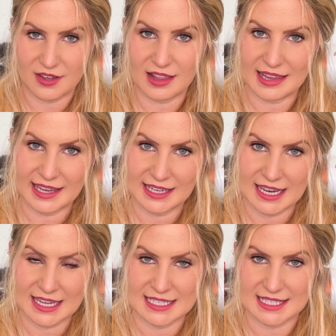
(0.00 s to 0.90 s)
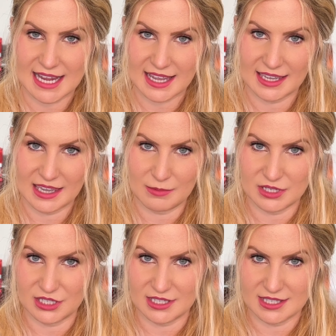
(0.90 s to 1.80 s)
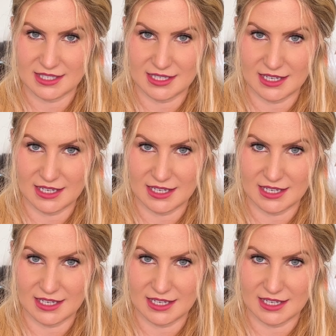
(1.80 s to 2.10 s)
aligning and stacking images